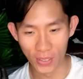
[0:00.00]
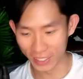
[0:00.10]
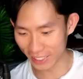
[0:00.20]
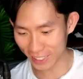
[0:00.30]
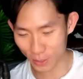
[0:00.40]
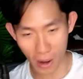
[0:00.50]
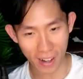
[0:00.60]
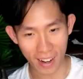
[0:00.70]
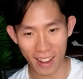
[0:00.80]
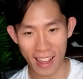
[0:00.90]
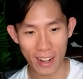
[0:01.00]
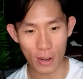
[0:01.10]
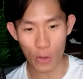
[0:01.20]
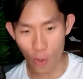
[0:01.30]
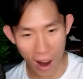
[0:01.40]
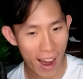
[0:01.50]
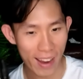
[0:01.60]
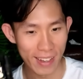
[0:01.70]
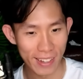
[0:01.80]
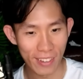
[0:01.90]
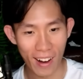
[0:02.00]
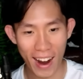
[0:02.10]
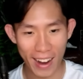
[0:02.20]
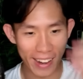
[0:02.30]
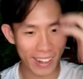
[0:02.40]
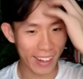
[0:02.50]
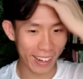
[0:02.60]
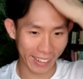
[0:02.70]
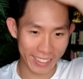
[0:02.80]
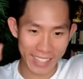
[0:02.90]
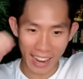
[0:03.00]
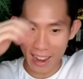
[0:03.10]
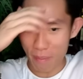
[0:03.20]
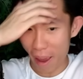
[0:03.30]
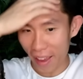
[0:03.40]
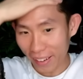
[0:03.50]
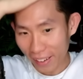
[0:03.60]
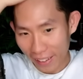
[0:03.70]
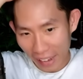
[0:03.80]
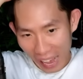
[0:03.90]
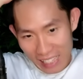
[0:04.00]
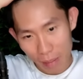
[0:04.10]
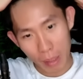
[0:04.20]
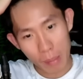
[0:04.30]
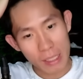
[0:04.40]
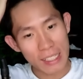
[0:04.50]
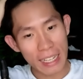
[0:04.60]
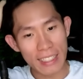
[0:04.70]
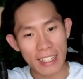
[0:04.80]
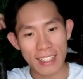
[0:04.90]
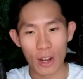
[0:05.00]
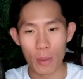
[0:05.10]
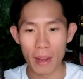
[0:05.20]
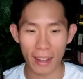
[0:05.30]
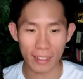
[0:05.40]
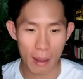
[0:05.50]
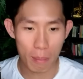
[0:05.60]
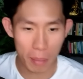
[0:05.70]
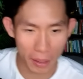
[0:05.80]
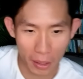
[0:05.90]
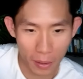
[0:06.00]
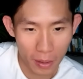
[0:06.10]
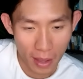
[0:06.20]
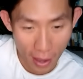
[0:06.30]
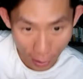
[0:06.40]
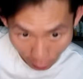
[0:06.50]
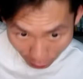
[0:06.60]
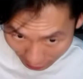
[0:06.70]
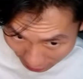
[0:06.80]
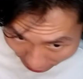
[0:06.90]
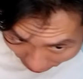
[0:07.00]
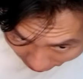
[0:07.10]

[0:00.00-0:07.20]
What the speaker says: this is why you're gonna let it run, right? Like I said, man, sometimes it's a little bit like gambling, you know? It's like,